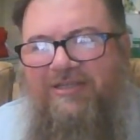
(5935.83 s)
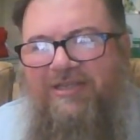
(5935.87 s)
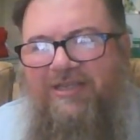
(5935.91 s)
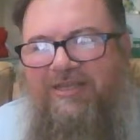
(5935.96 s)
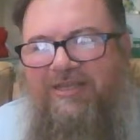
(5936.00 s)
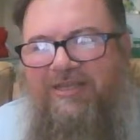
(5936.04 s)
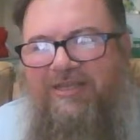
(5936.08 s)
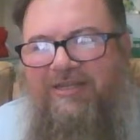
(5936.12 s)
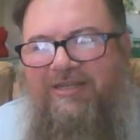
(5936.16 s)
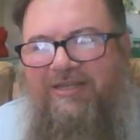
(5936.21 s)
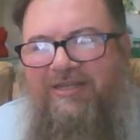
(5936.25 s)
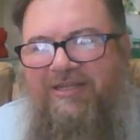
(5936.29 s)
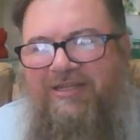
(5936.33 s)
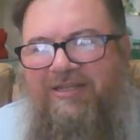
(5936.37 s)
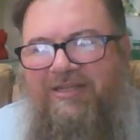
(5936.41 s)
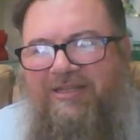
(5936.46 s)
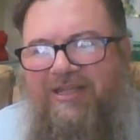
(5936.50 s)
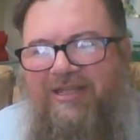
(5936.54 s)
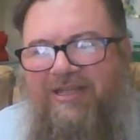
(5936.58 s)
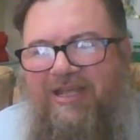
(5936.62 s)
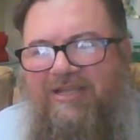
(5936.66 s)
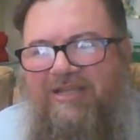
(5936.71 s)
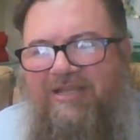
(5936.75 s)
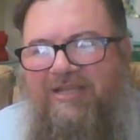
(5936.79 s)
and
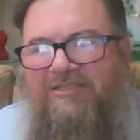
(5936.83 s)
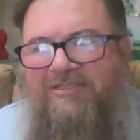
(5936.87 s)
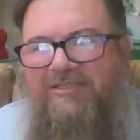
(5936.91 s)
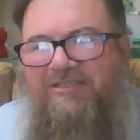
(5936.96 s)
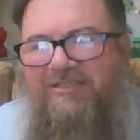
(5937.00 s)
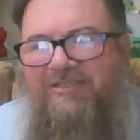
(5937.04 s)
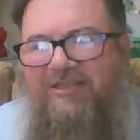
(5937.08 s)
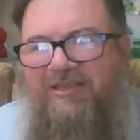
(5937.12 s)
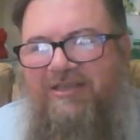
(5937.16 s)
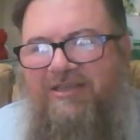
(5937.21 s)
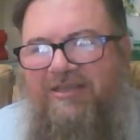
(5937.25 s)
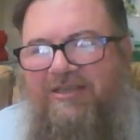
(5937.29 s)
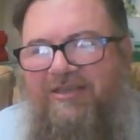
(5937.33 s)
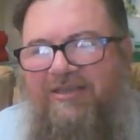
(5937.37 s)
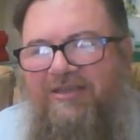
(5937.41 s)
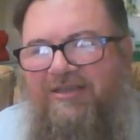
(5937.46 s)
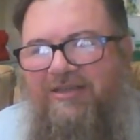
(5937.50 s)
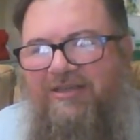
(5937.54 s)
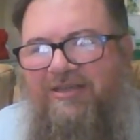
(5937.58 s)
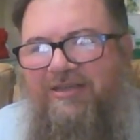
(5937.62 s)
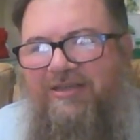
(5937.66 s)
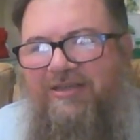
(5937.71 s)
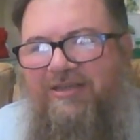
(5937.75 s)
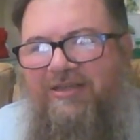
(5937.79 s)
that's
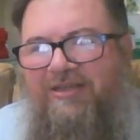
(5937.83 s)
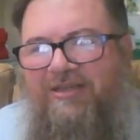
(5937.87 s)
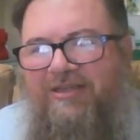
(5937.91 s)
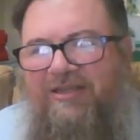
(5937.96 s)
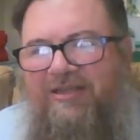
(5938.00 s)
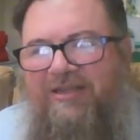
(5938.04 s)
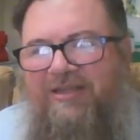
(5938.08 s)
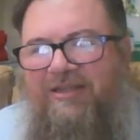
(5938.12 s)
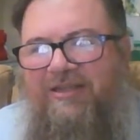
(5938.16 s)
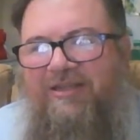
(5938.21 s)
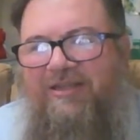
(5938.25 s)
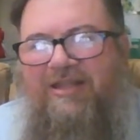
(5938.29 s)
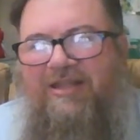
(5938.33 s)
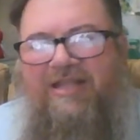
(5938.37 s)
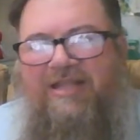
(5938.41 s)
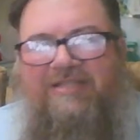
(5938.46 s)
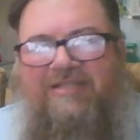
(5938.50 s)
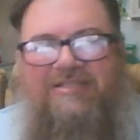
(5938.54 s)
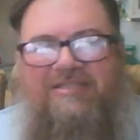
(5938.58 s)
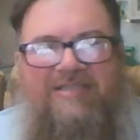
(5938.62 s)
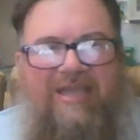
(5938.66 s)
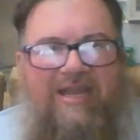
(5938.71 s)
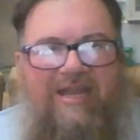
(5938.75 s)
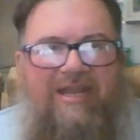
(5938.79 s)

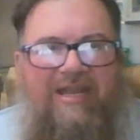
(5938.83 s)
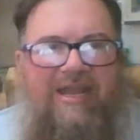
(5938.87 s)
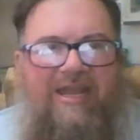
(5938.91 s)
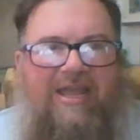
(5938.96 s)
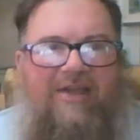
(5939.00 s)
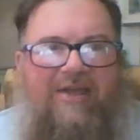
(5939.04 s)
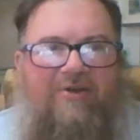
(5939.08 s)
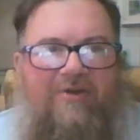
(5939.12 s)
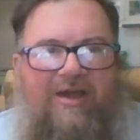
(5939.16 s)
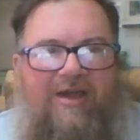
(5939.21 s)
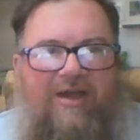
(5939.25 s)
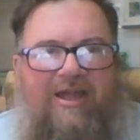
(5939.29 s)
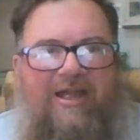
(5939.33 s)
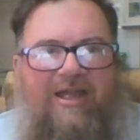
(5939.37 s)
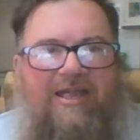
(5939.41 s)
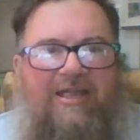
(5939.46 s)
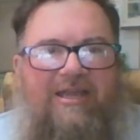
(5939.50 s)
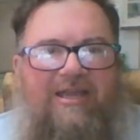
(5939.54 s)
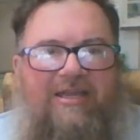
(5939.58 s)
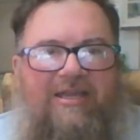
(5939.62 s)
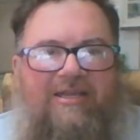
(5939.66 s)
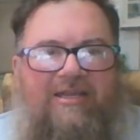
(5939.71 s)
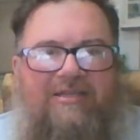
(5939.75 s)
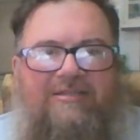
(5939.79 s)
kind of how
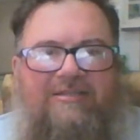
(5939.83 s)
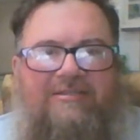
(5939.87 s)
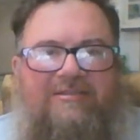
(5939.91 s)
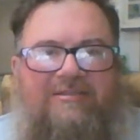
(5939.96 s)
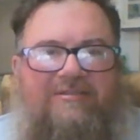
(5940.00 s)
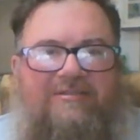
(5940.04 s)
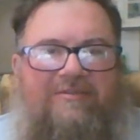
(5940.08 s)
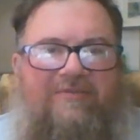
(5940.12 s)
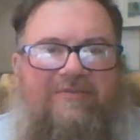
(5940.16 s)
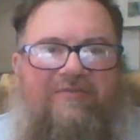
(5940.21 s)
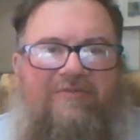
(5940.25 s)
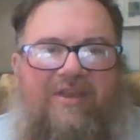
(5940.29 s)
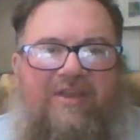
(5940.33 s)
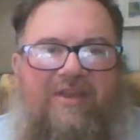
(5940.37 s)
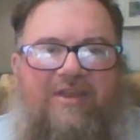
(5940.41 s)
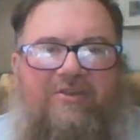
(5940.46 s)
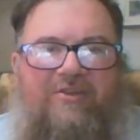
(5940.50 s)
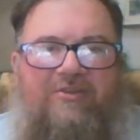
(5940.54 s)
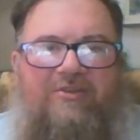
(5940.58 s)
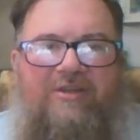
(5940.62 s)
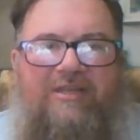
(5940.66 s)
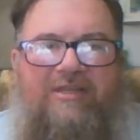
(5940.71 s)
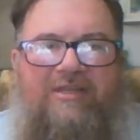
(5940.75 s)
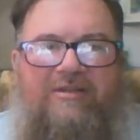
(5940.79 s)
I
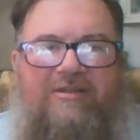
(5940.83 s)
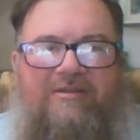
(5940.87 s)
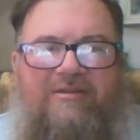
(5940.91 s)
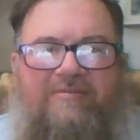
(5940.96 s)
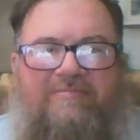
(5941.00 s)
figured it.